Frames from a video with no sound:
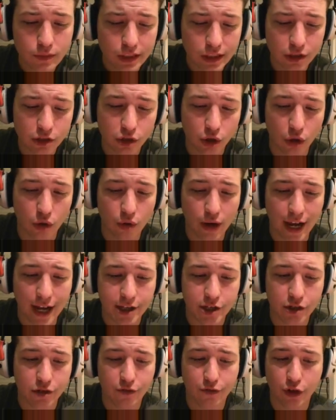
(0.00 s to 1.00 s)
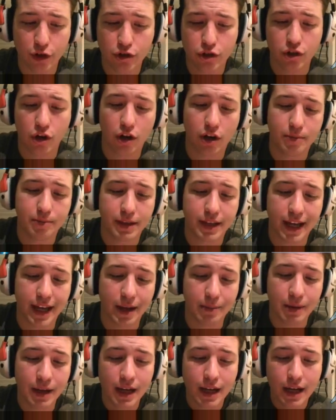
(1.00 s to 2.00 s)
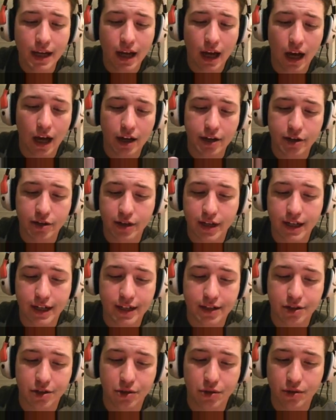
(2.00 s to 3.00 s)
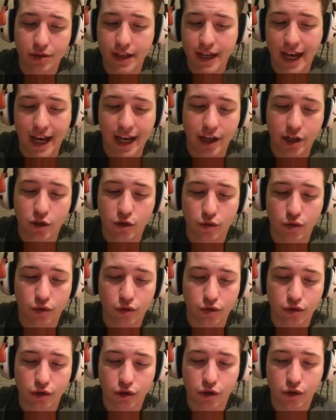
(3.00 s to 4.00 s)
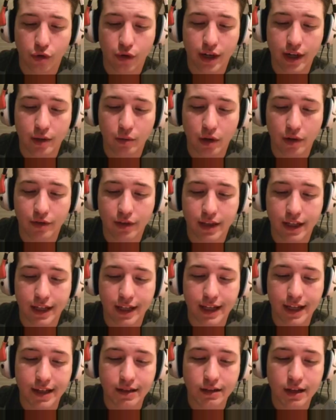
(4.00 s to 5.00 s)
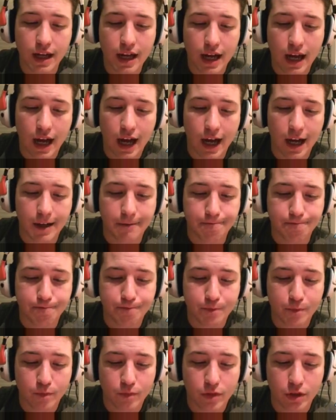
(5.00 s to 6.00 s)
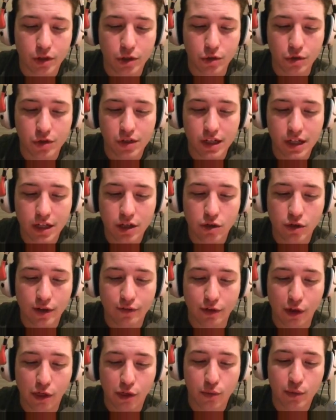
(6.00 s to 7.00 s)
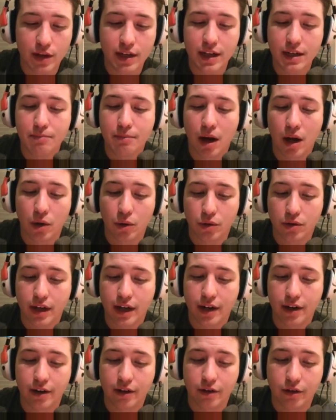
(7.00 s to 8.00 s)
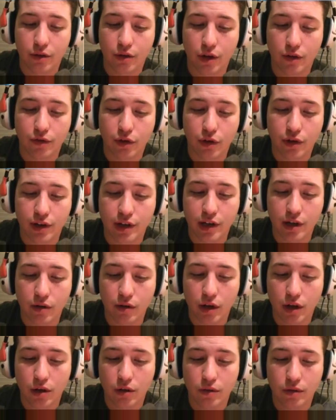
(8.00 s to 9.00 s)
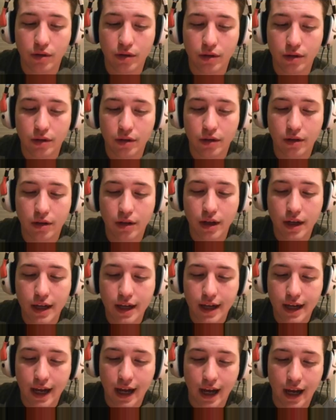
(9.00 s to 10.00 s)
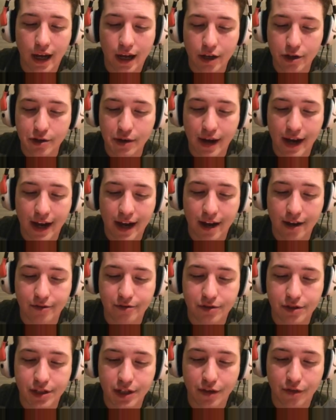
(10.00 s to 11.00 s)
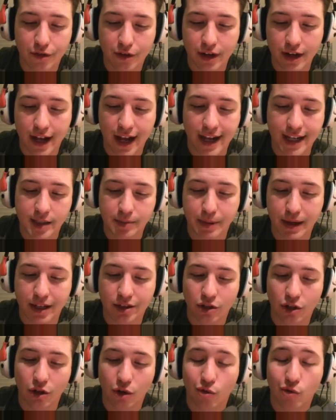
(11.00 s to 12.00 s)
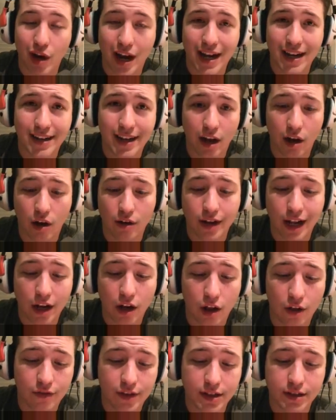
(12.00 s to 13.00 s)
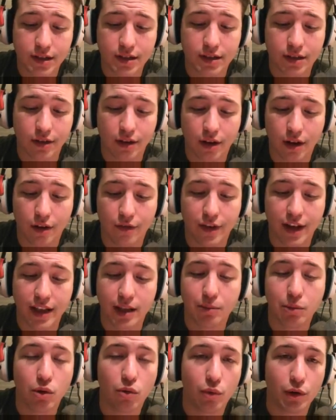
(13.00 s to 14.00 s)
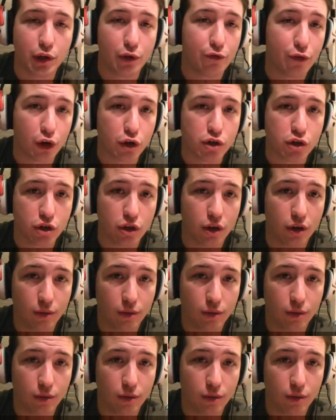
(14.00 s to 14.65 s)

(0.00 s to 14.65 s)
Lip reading: So as you first start up the game and you get into the actual screen where everything is, you see you have a 3D modeled character of your hero. You have different aspects on the right. Now, not all of this is available when you first